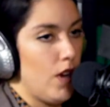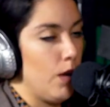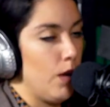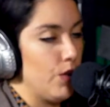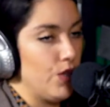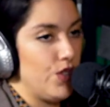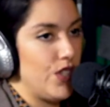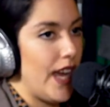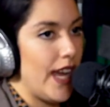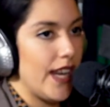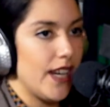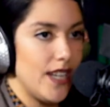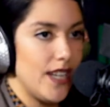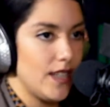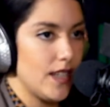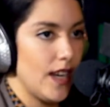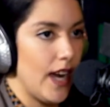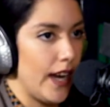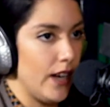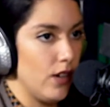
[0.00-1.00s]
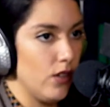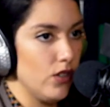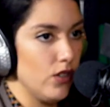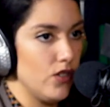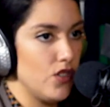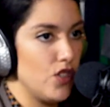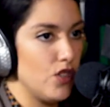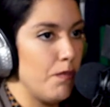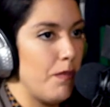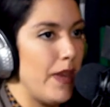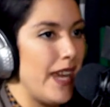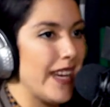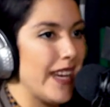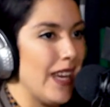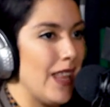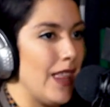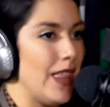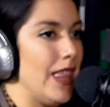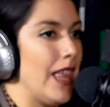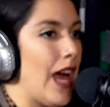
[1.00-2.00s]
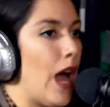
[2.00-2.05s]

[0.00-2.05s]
almost any title to make it